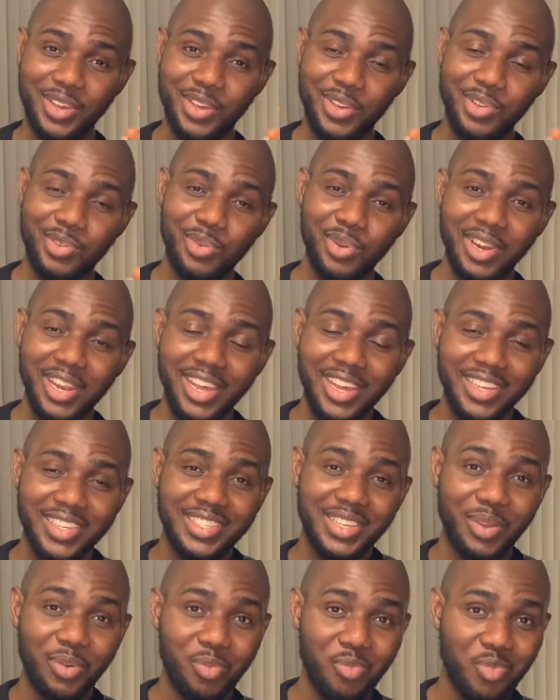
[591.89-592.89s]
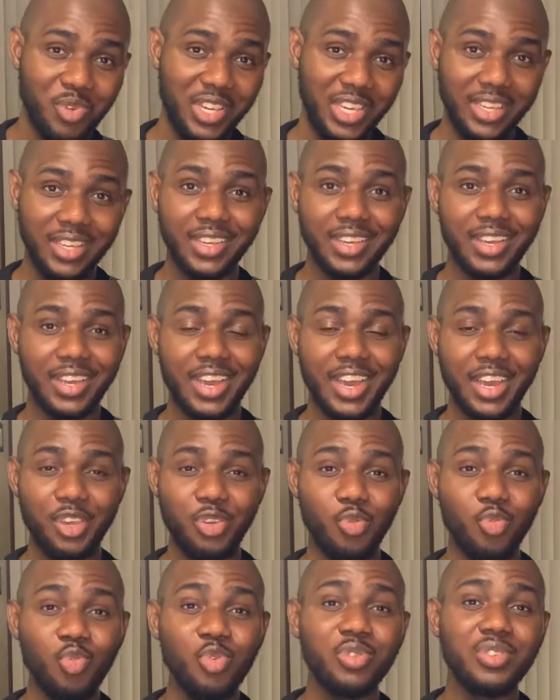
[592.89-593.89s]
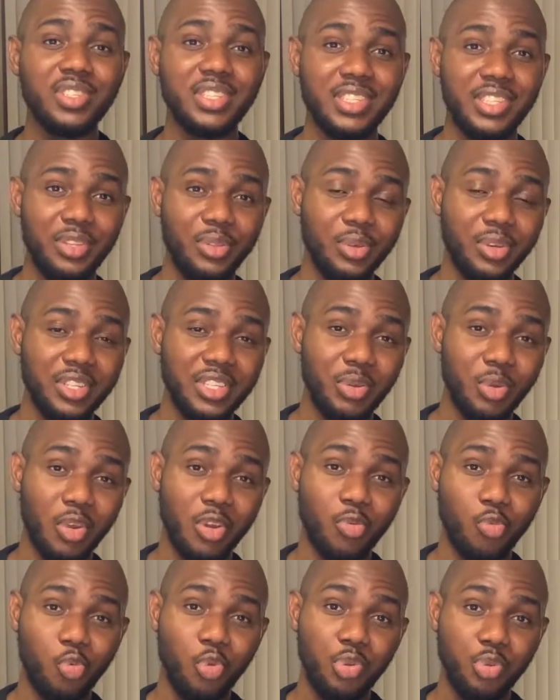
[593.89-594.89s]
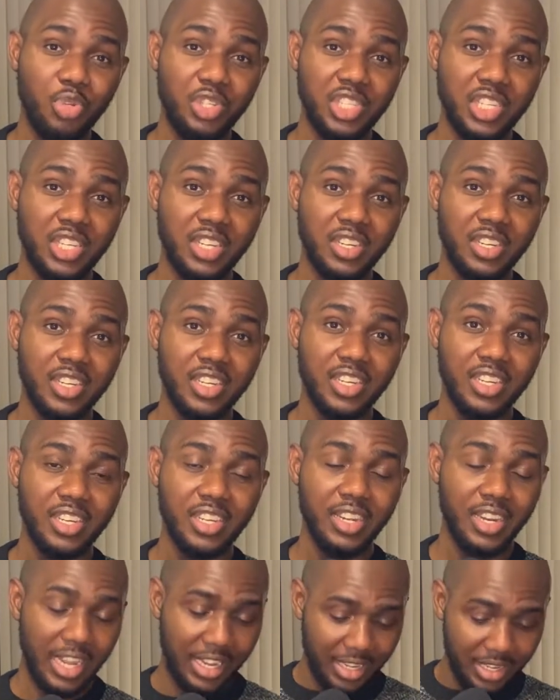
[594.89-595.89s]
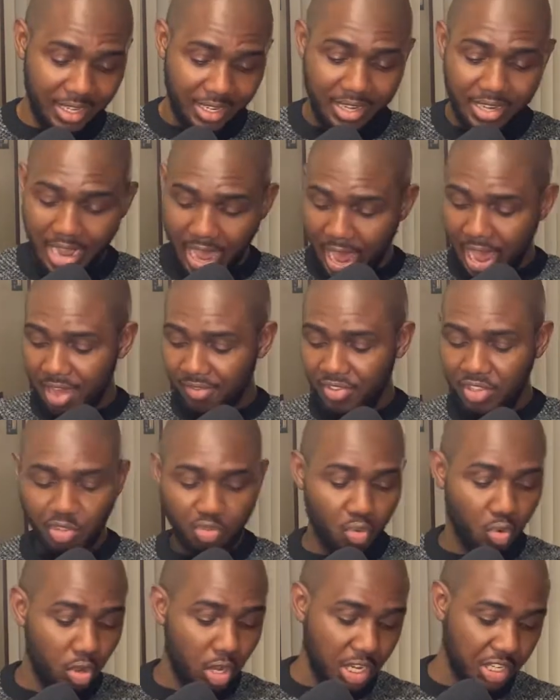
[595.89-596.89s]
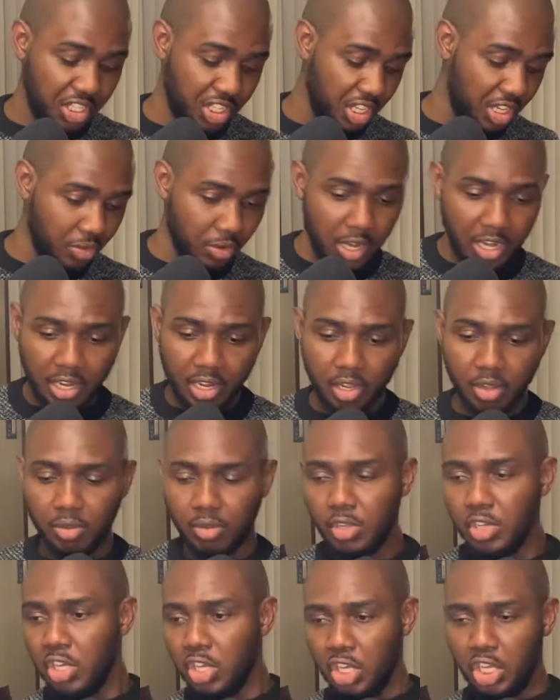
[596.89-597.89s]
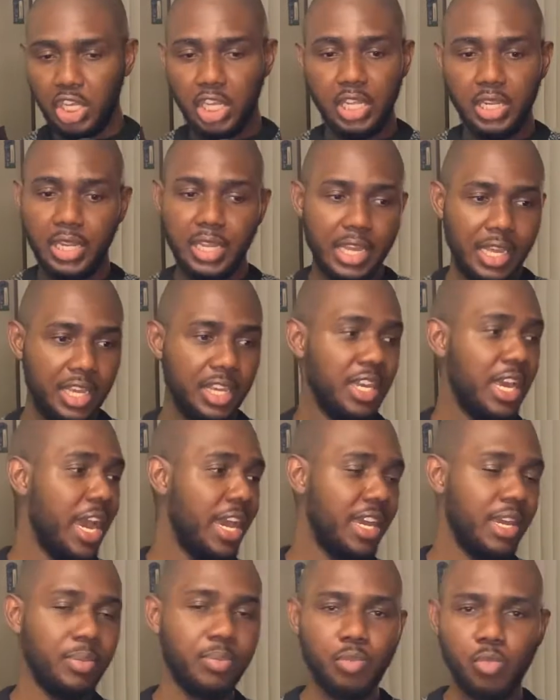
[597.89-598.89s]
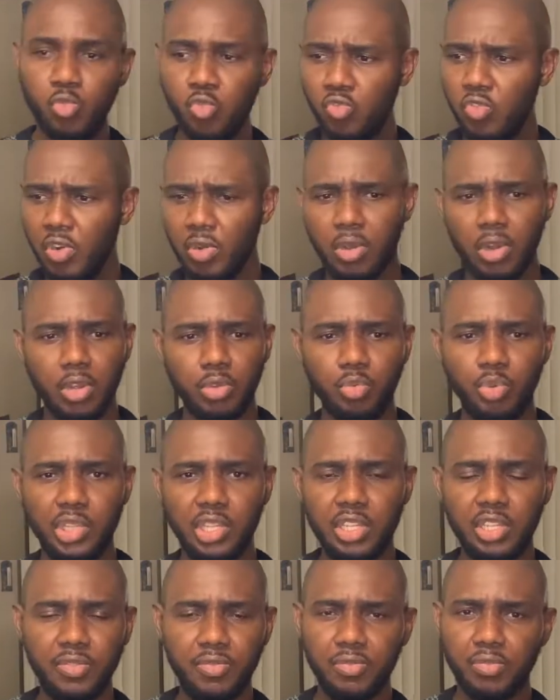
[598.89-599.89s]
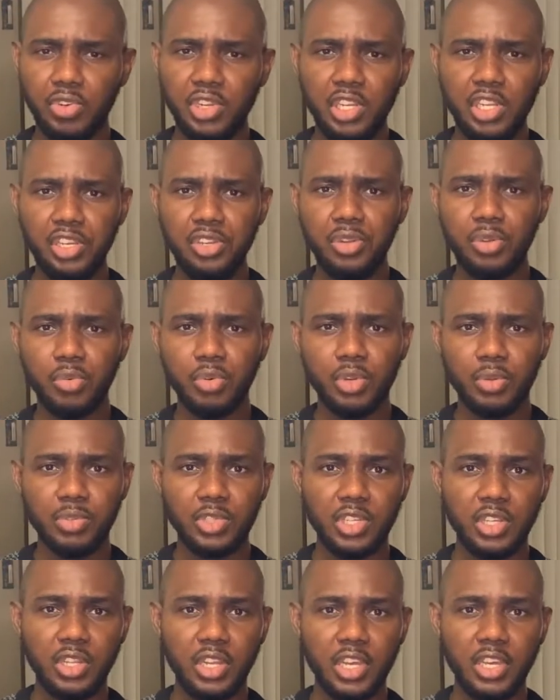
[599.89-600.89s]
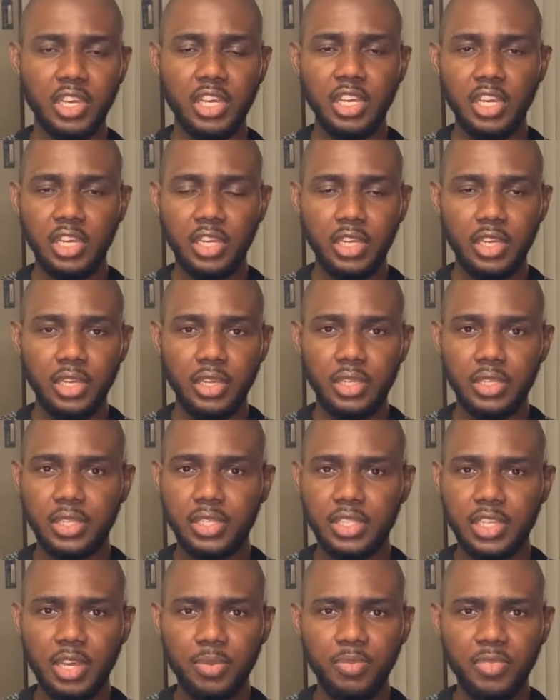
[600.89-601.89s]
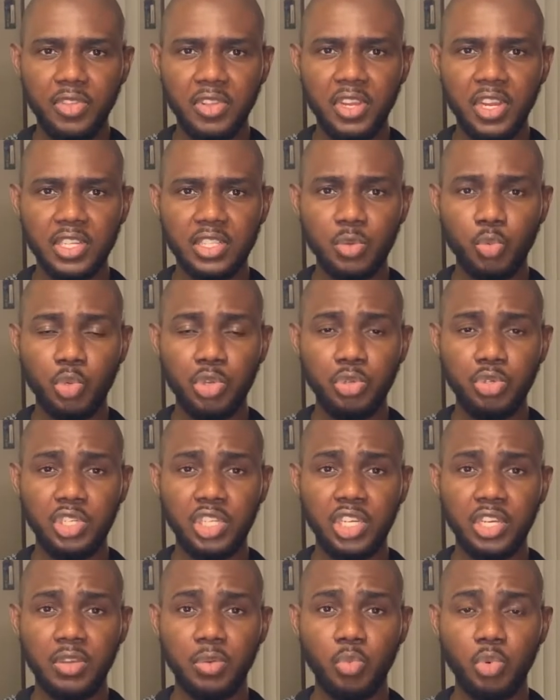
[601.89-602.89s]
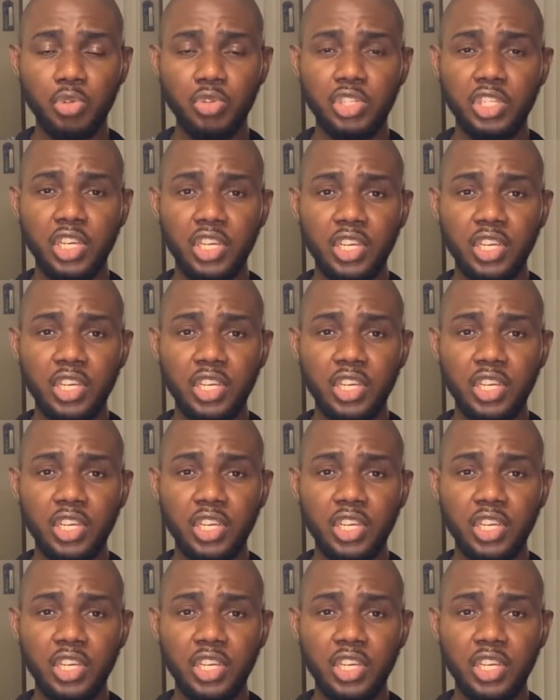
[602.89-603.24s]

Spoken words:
Your legs are weak and you wouldn't sit on a wheelchair. Like, I have this roller chair right now. I can move around with it freely, you know what I'm saying? Like, Same thing as a wheelchair. Wheelchair